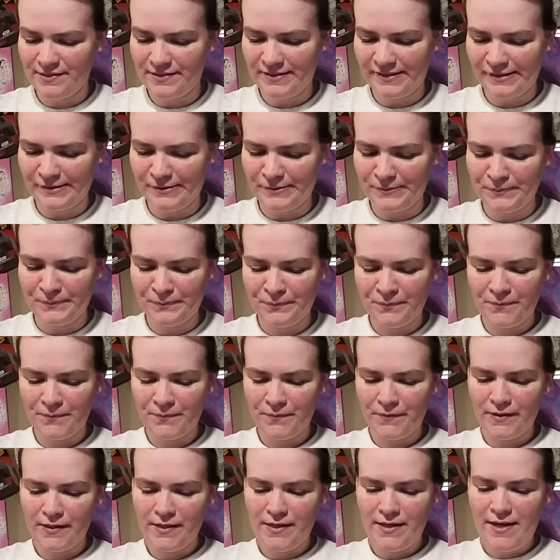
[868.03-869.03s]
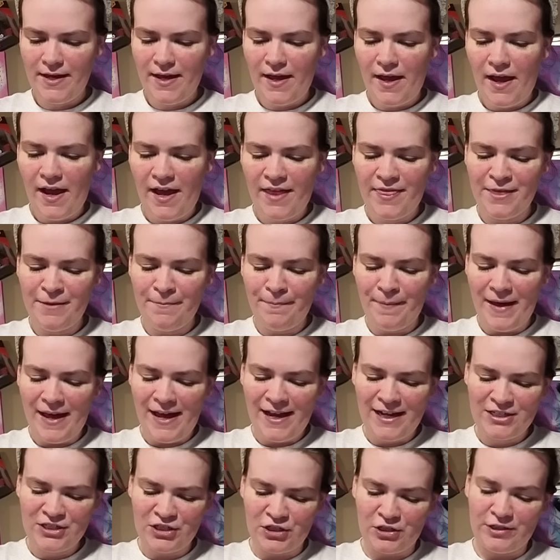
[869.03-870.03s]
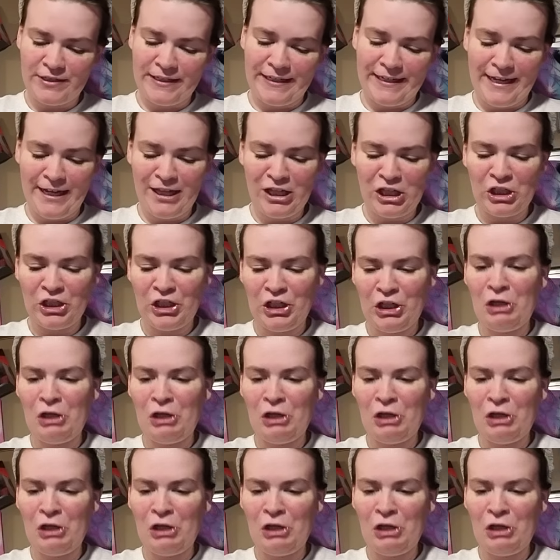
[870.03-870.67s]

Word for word: so. And the bags are like hello,